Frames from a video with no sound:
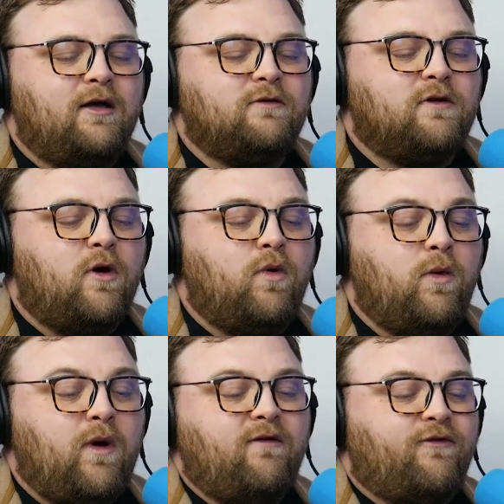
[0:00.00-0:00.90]
so
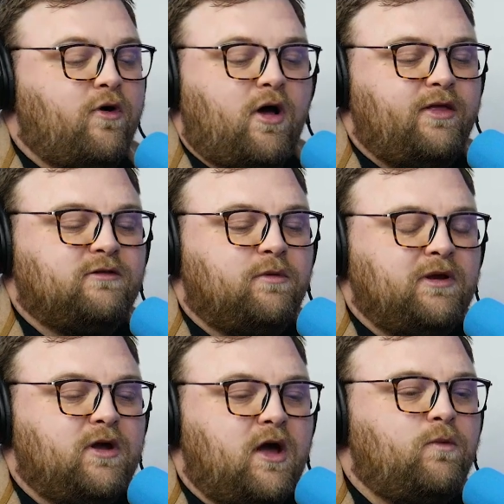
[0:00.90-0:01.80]
we wait for all this to
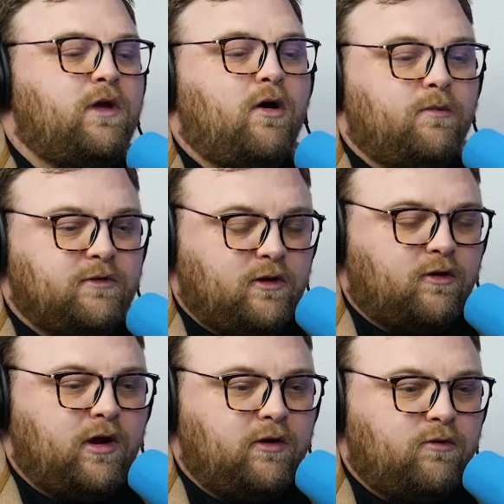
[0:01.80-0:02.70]
be done. We go up to the
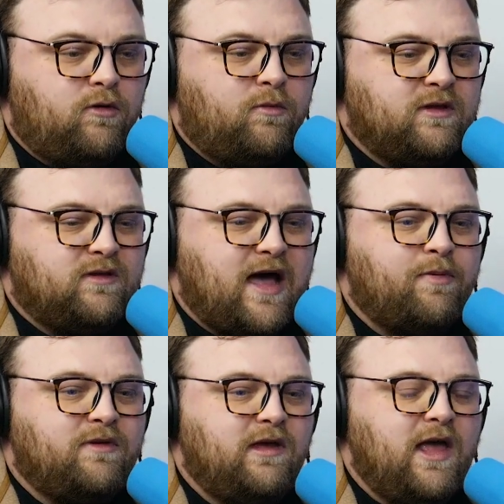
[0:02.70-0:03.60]
green room at the
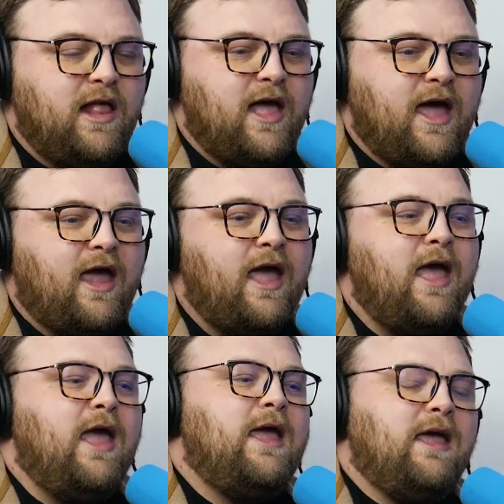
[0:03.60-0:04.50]
top of TLA.
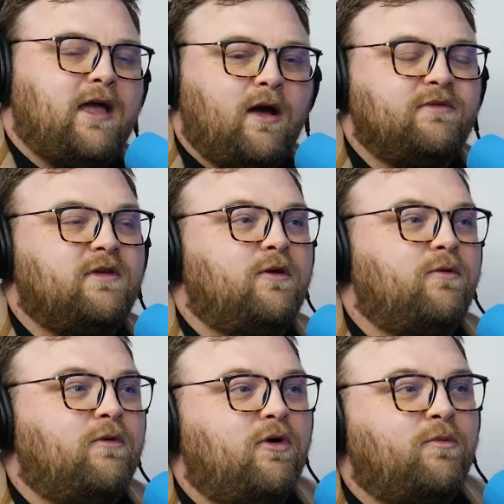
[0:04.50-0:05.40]
He comes in the
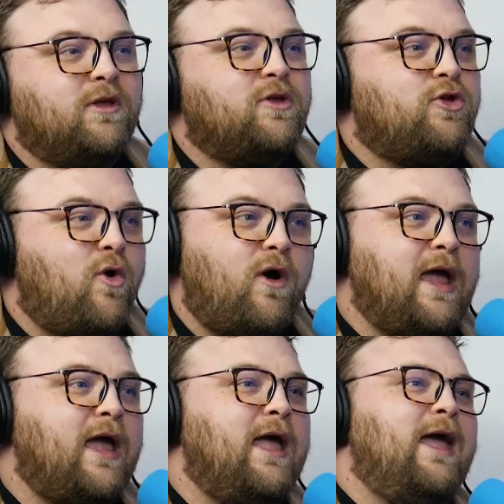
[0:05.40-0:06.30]
room with a
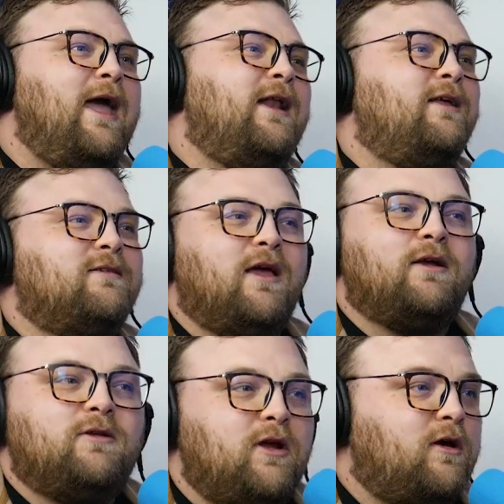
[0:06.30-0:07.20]
joint, and he's
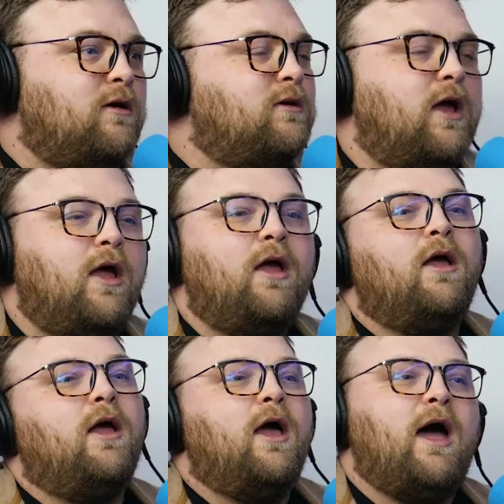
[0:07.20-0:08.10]
like, dude,
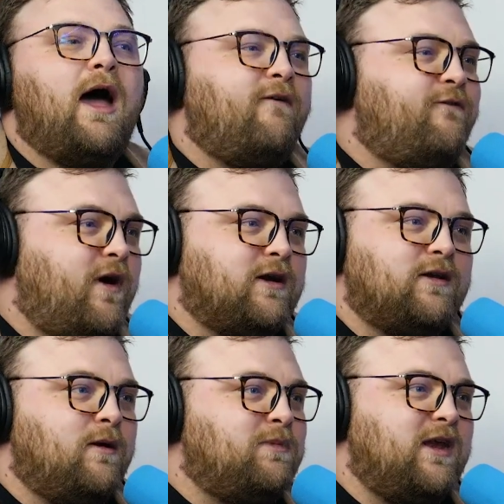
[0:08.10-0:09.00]
I
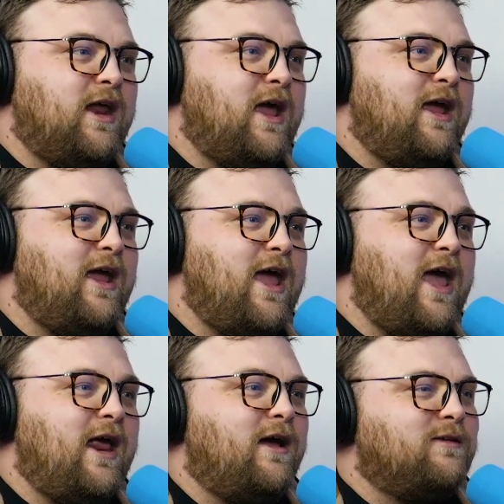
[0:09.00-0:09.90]
fucked up today.
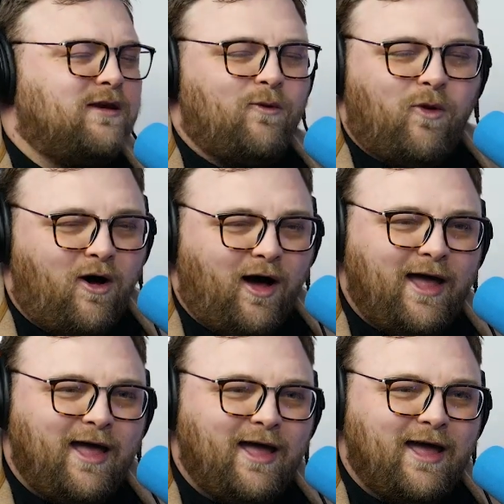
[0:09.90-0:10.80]
And I was like,
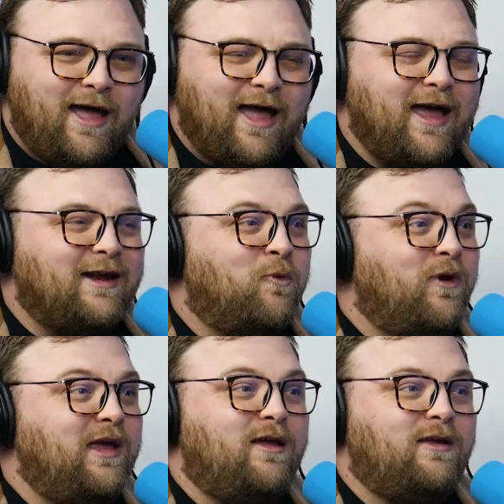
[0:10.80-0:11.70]
what? And
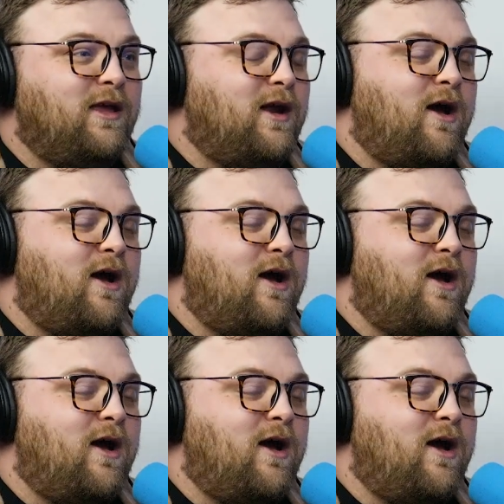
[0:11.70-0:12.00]
we